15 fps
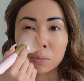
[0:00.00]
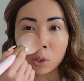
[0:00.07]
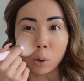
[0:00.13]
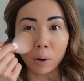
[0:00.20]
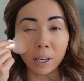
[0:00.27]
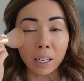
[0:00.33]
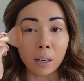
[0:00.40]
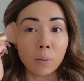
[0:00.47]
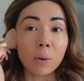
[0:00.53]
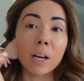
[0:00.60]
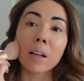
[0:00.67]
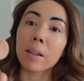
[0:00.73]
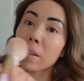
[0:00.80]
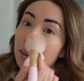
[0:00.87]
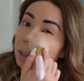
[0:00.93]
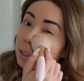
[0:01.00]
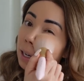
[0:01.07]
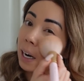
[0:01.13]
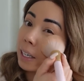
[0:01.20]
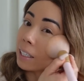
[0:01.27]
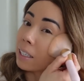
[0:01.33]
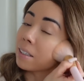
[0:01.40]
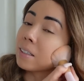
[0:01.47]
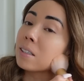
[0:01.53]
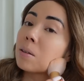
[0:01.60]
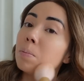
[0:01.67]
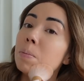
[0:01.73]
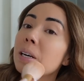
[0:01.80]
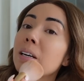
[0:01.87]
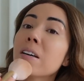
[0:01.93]
Going in with Tanya's
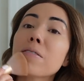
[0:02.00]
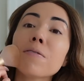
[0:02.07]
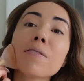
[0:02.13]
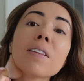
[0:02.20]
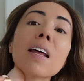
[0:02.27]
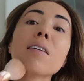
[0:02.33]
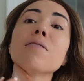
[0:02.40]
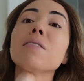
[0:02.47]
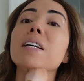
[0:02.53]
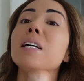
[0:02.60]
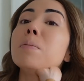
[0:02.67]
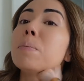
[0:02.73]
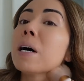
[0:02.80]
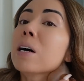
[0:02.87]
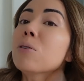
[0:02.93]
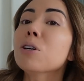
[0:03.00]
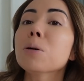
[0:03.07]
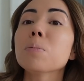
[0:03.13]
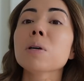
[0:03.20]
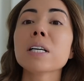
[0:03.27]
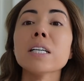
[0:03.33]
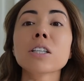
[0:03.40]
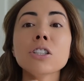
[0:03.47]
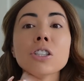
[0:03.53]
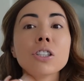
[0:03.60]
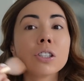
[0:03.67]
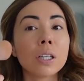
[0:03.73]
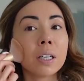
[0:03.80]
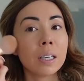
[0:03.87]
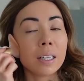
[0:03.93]
big fluffy powder
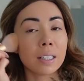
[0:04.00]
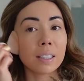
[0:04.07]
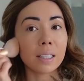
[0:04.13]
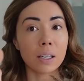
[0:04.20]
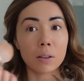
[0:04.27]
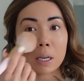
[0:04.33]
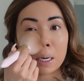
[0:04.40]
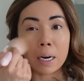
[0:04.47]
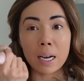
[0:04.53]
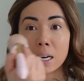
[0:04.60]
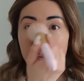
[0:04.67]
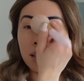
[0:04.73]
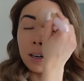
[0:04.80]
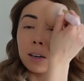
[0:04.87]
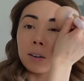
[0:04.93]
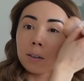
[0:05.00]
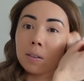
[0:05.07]
brush down the neck.